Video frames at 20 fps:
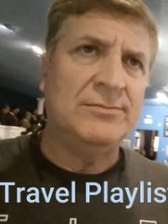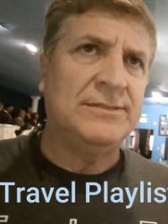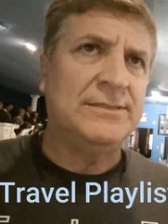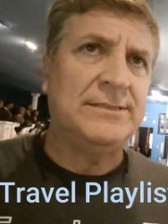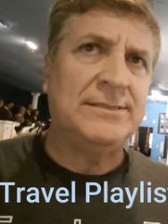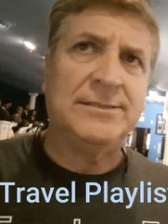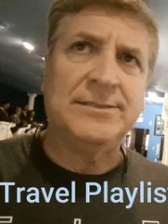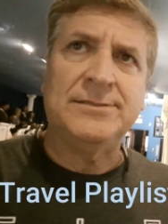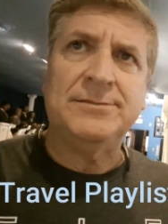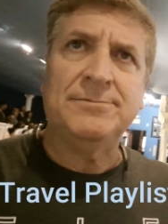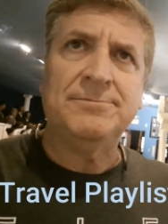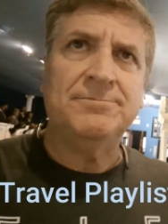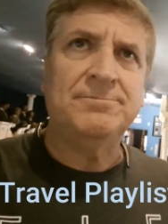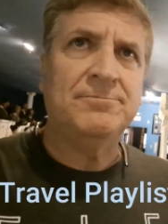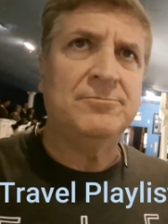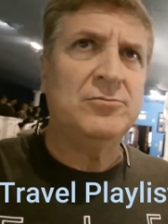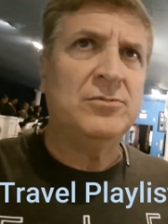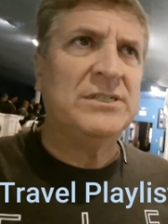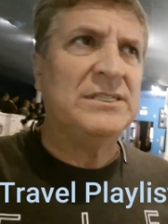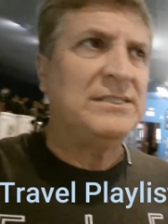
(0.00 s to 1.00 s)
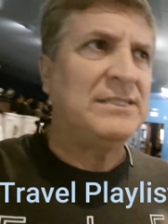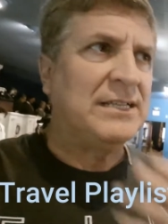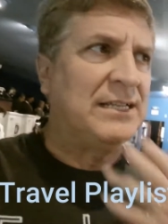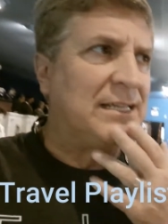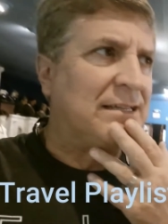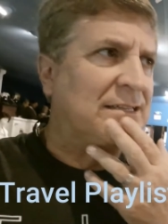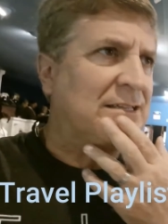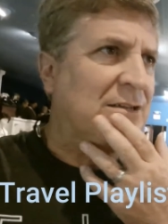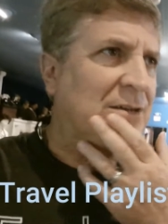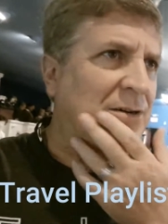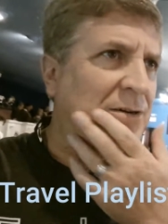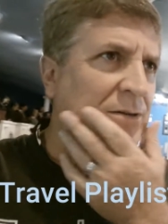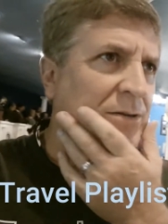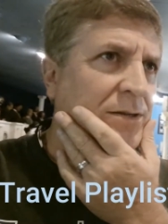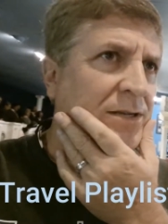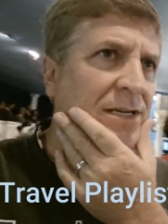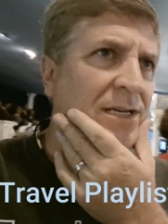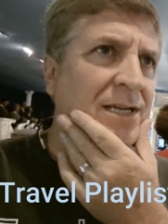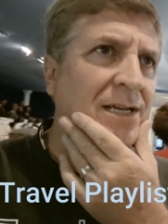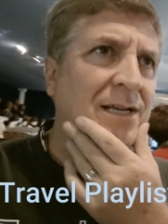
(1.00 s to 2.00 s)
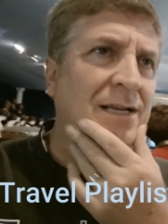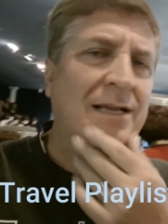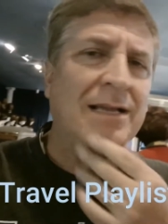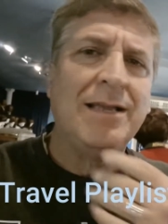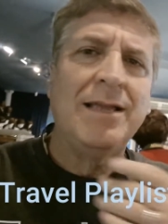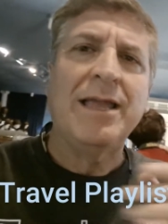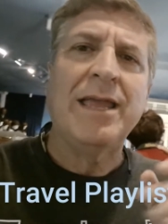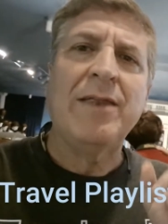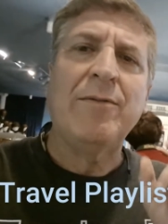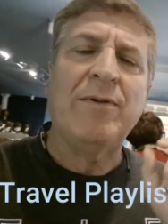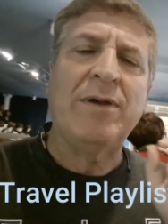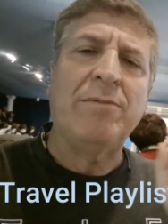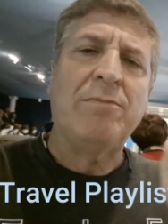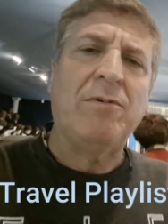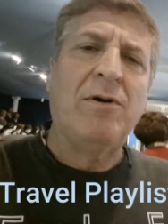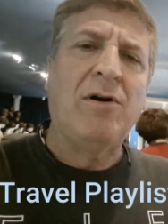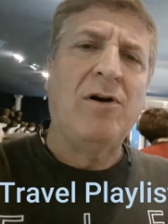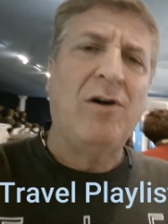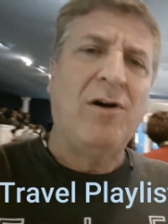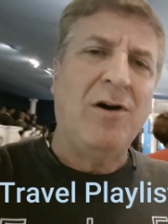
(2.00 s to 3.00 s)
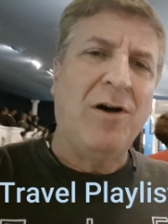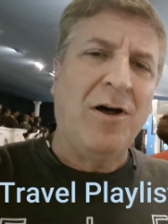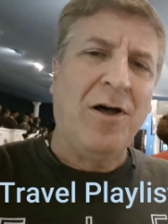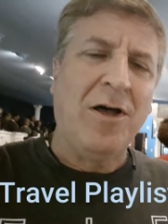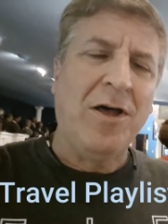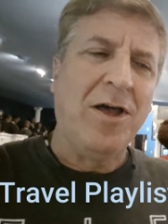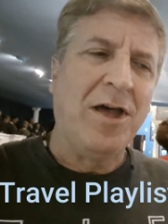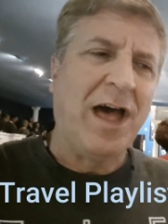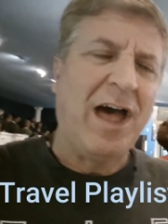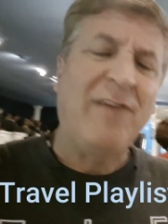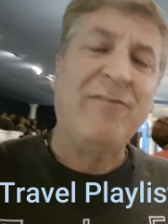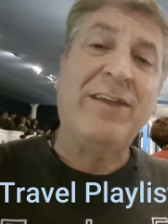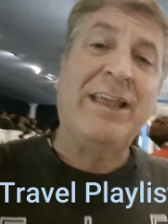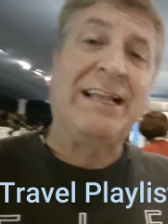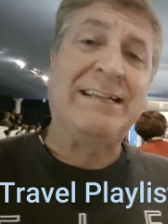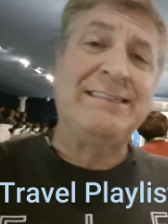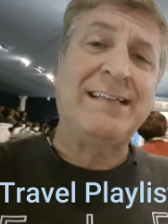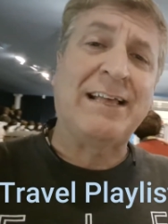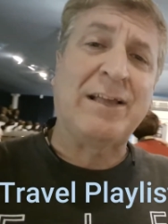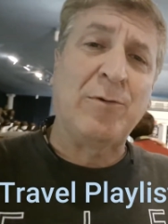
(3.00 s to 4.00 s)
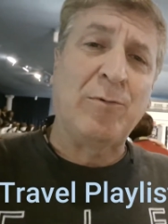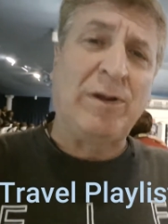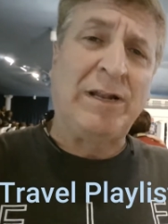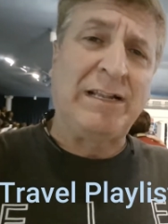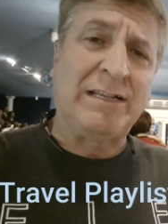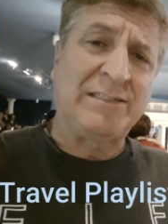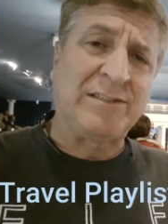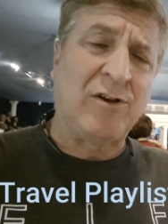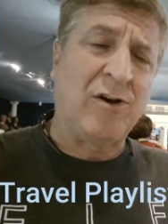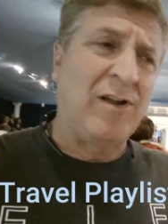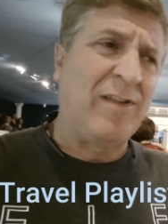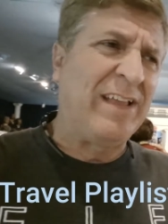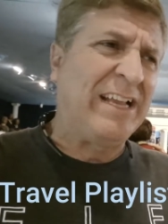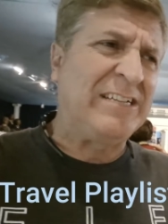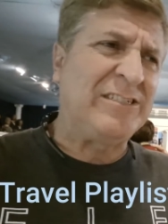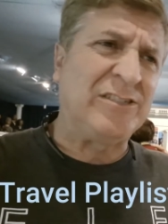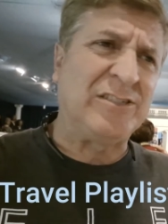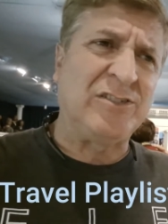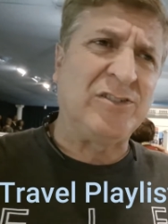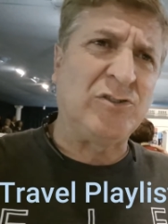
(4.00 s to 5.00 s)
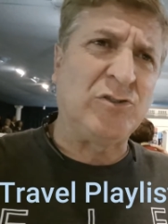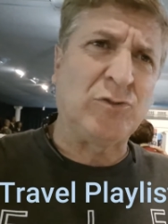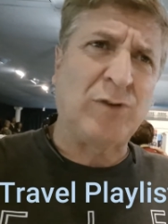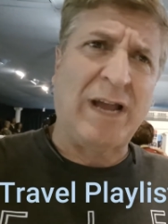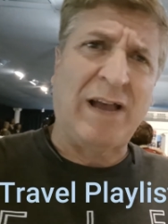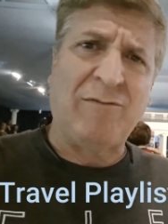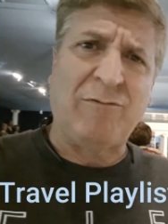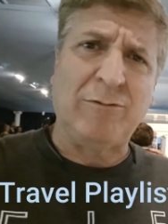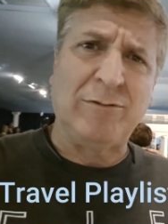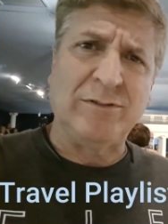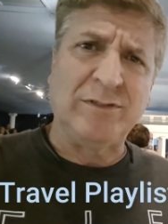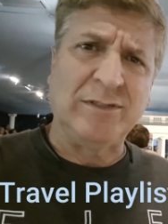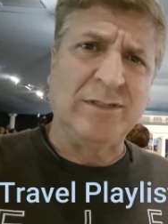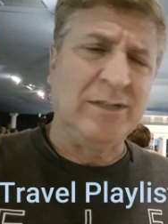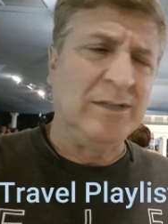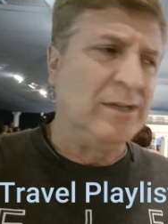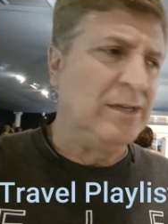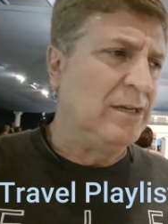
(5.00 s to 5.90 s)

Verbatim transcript: um, what is it? It's called, anyway, I forget exactly what it's called. I think it's just Travels.